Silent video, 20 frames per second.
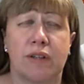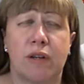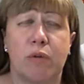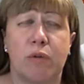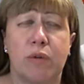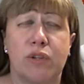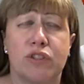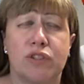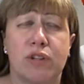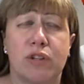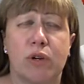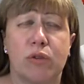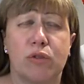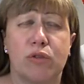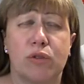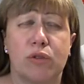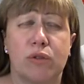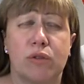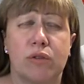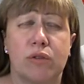that we shall
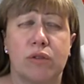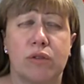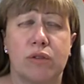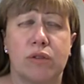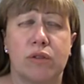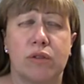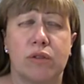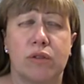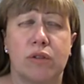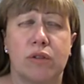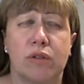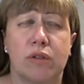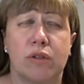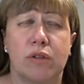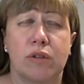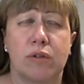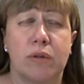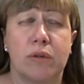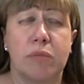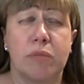do
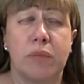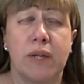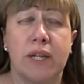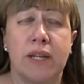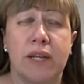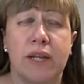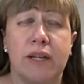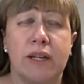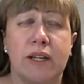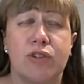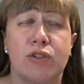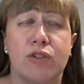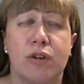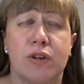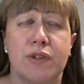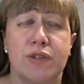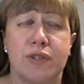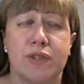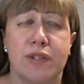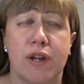repeating
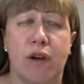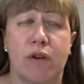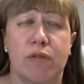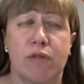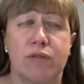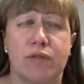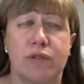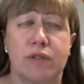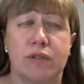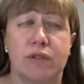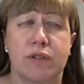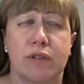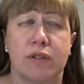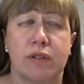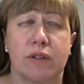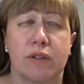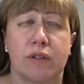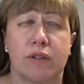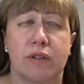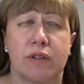to ourselves
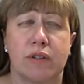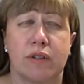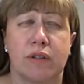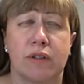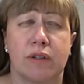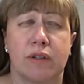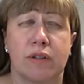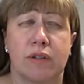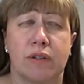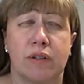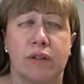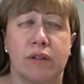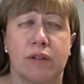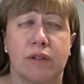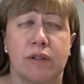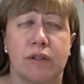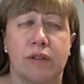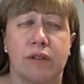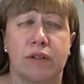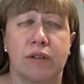
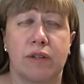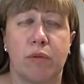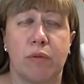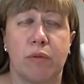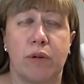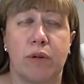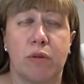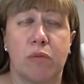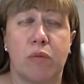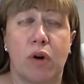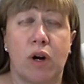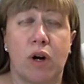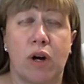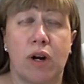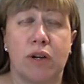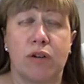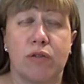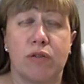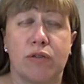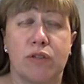that we are
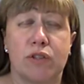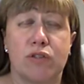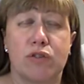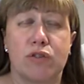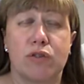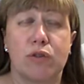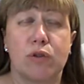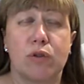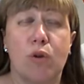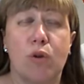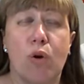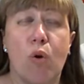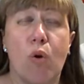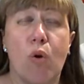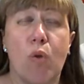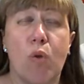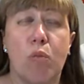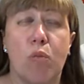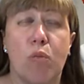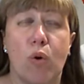part of this
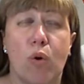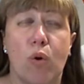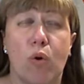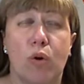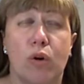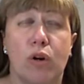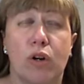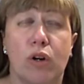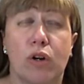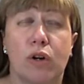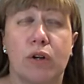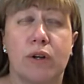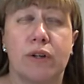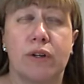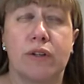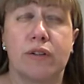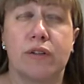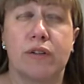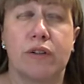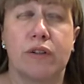global
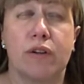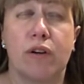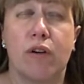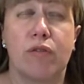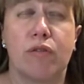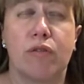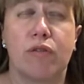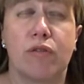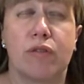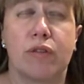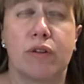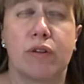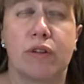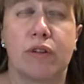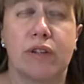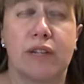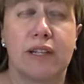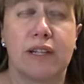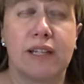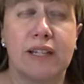current of
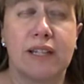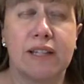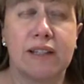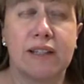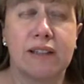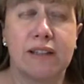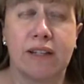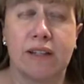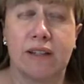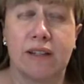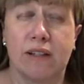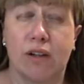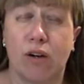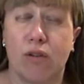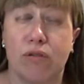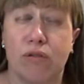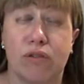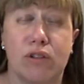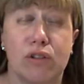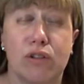healing
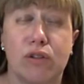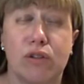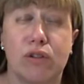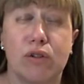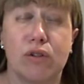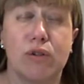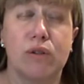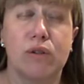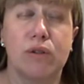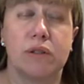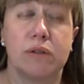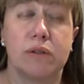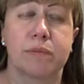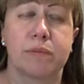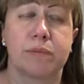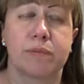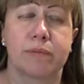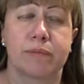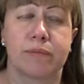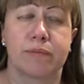of the good
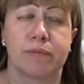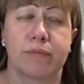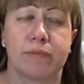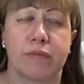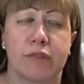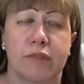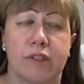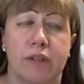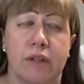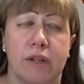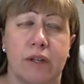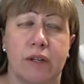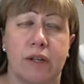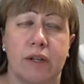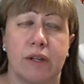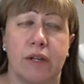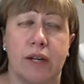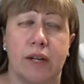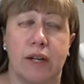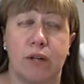
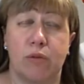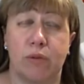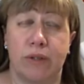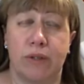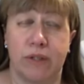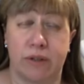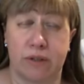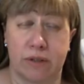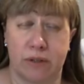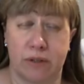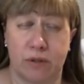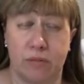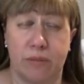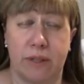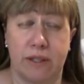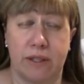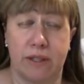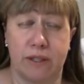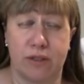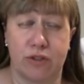and we are
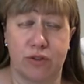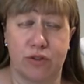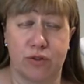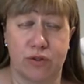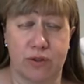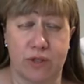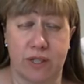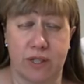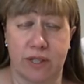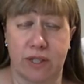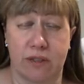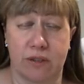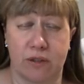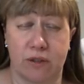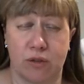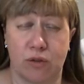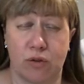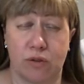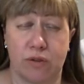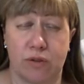committed to seeking
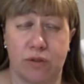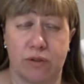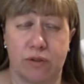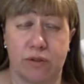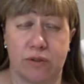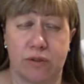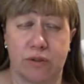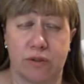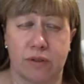the good.